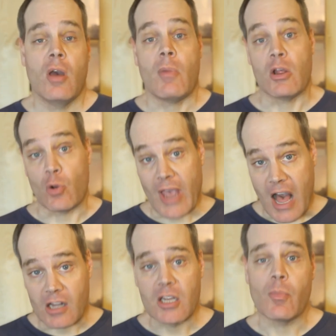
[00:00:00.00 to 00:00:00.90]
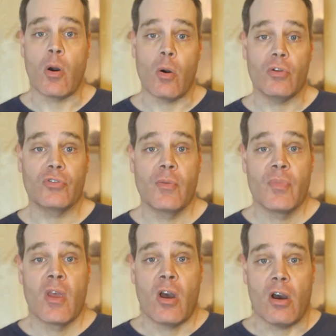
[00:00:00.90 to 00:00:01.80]
my locality boas
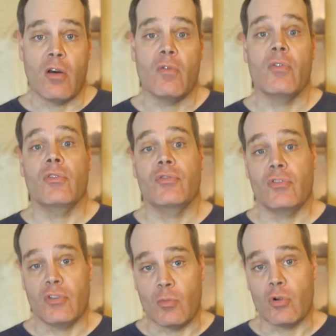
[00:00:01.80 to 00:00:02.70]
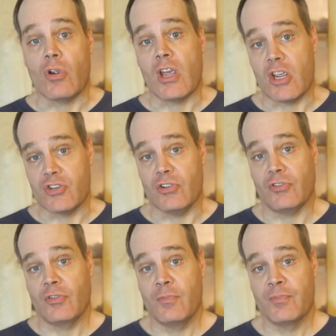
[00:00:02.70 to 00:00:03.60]
of the similar ages.